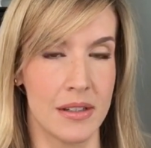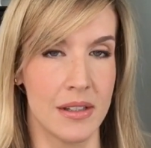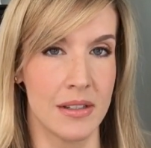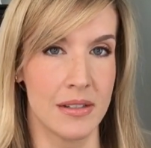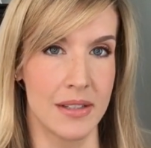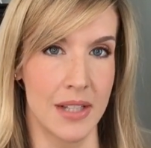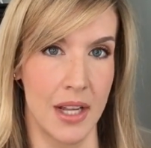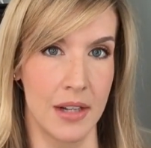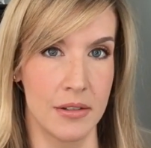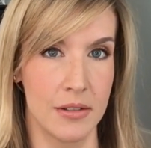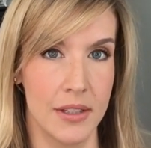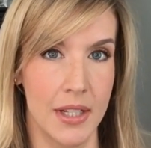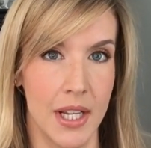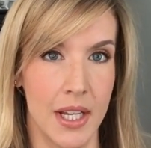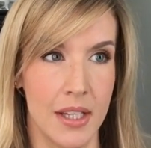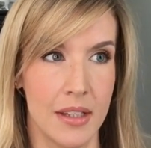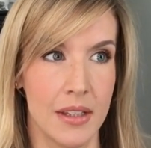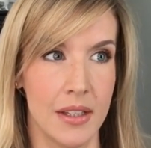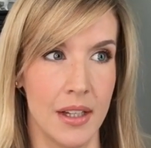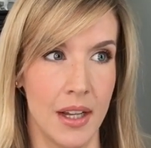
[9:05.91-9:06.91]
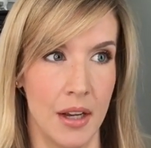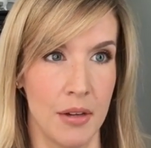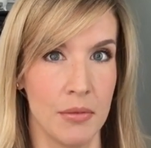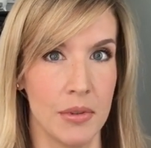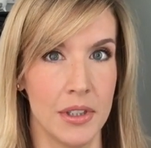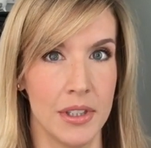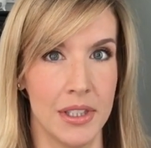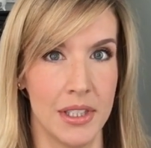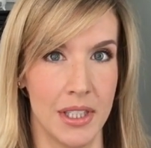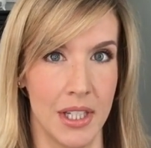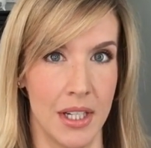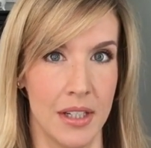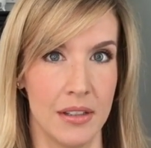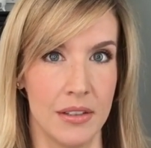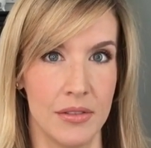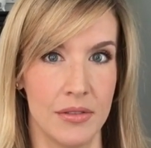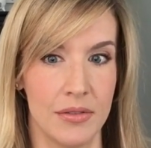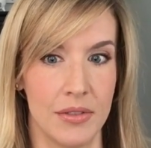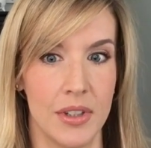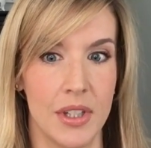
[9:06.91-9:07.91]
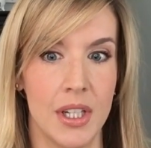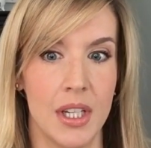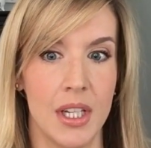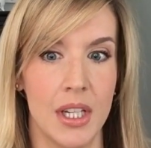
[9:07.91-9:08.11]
this Saturday that I really kind of